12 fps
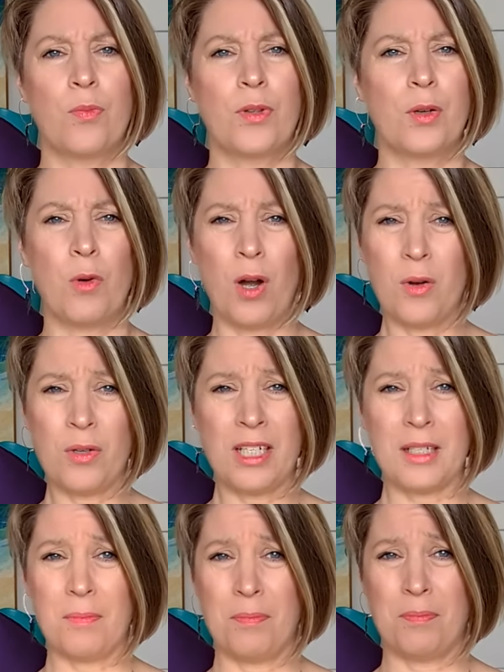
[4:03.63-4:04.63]
The world
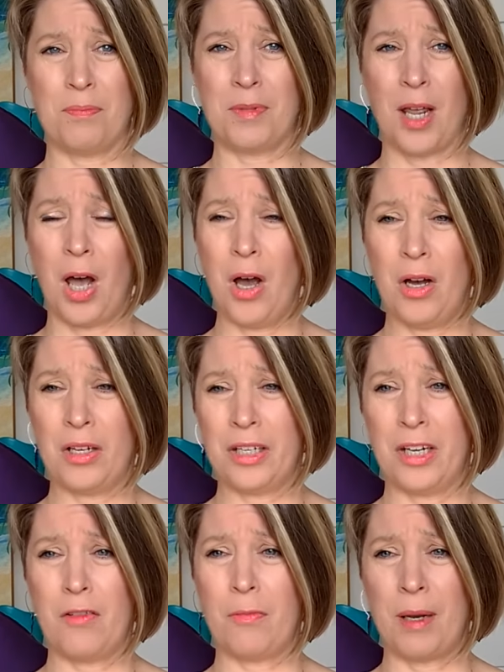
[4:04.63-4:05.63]
is a hard
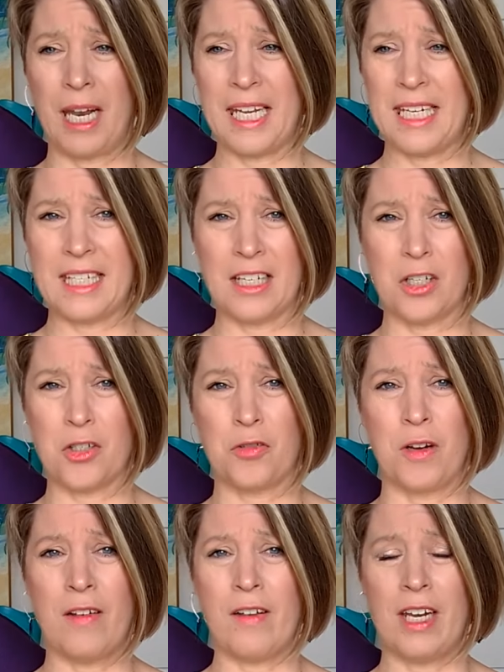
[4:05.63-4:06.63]
enough place and a
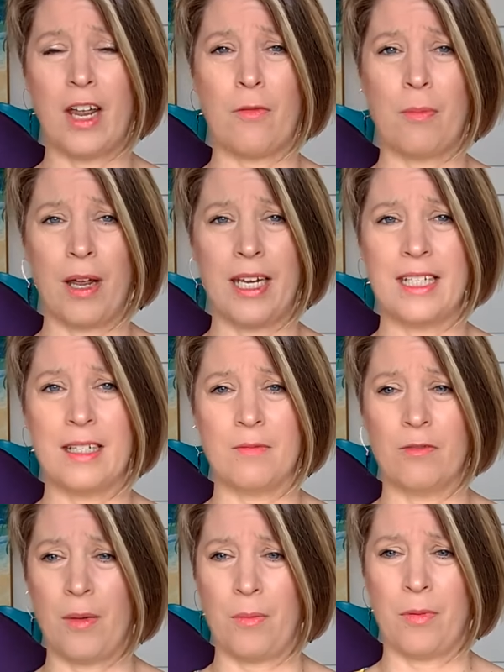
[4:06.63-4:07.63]
dreary enough place
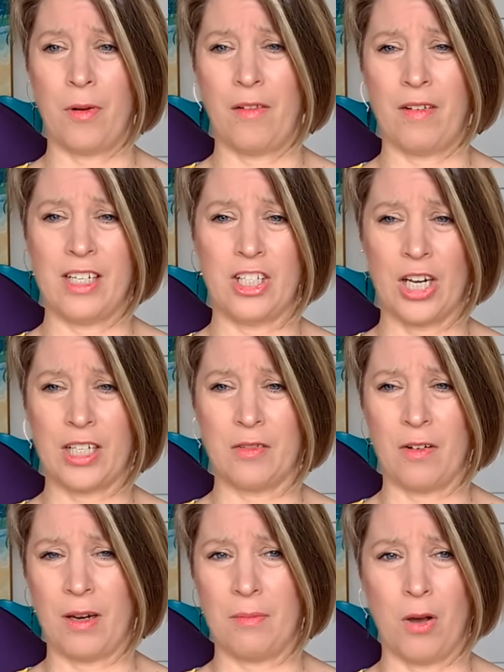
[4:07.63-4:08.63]
in February,
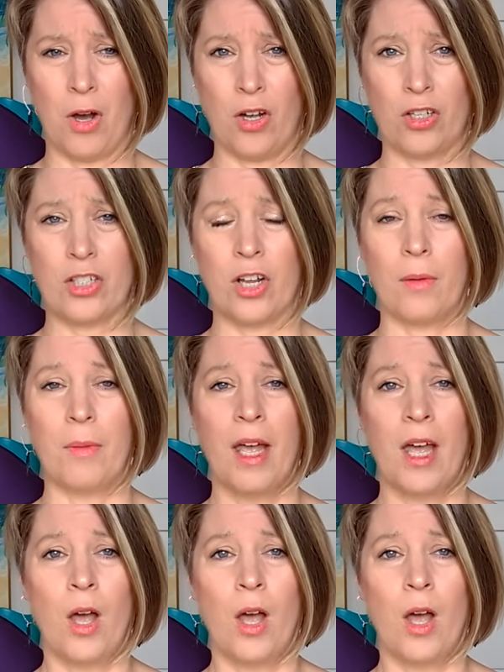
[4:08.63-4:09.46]
January, March time